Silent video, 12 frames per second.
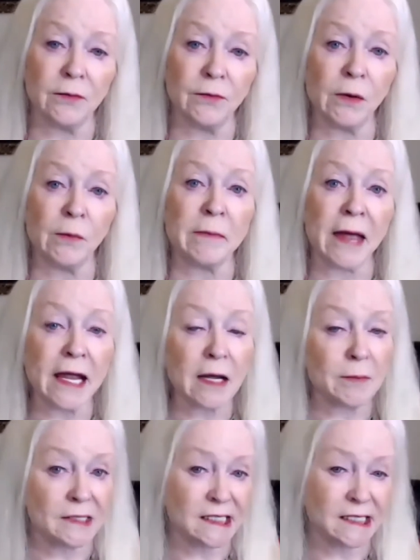When we make
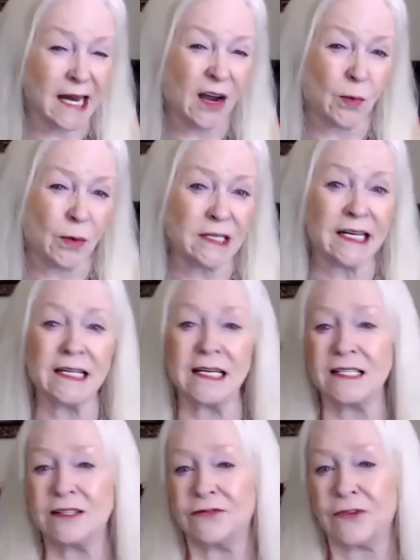a mistake, we tend
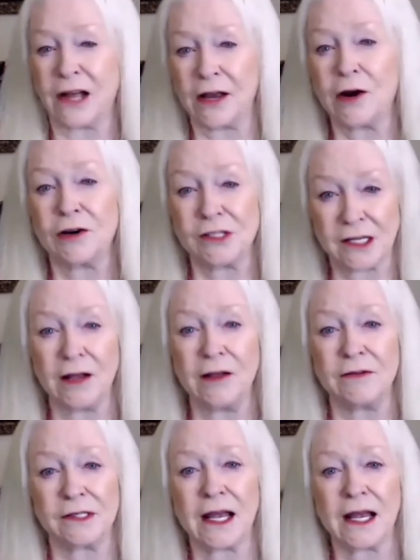to define
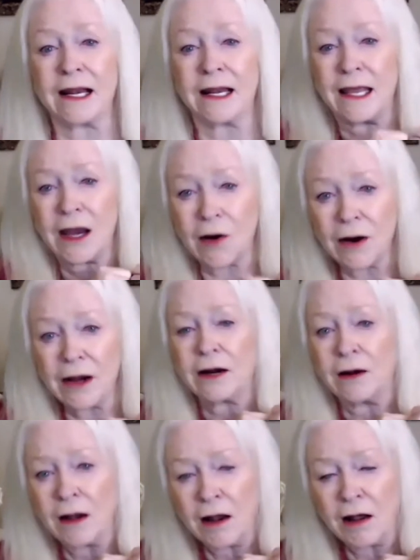ourselves, kind of carry it
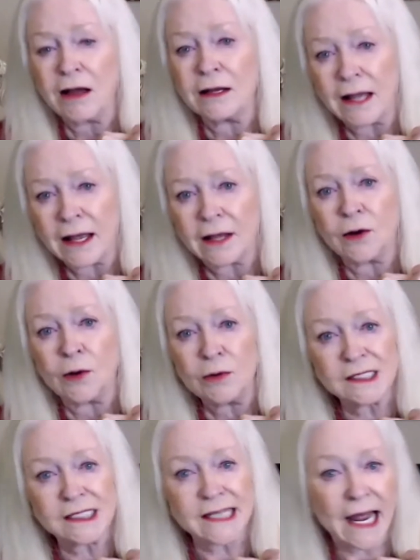along like an
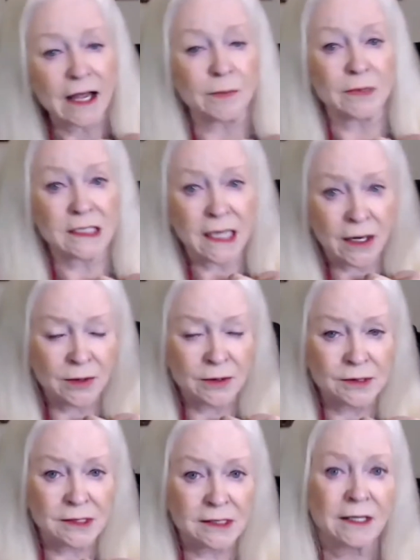old sack of
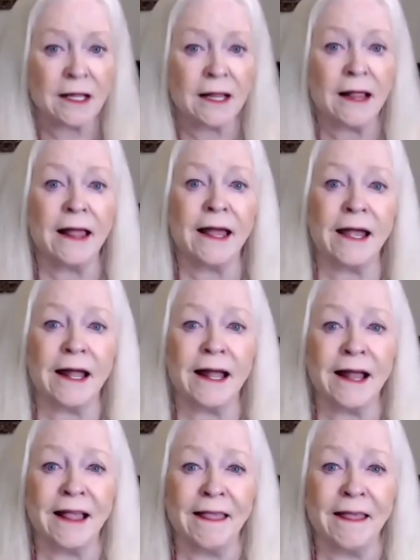potatoes.
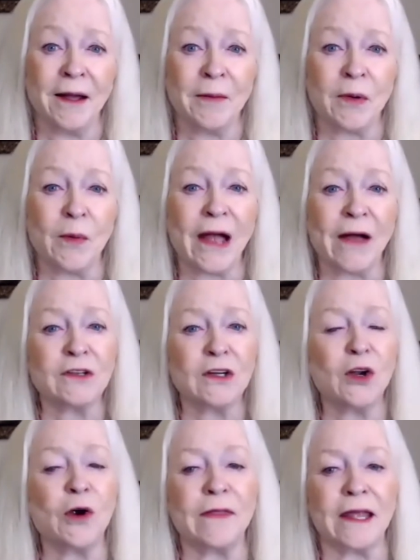But we have to
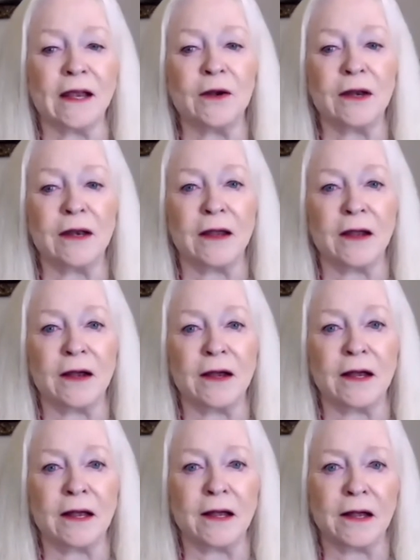learn that
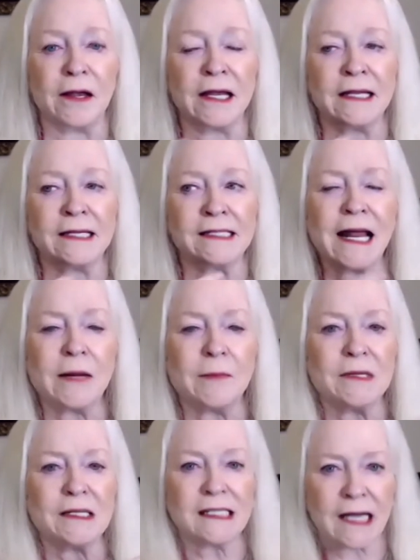it's not a
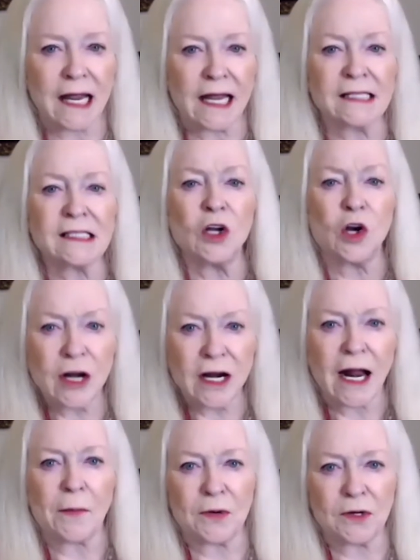mistake, it's a
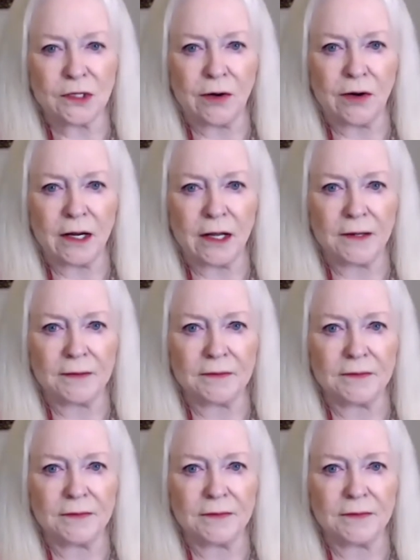learning opportunity.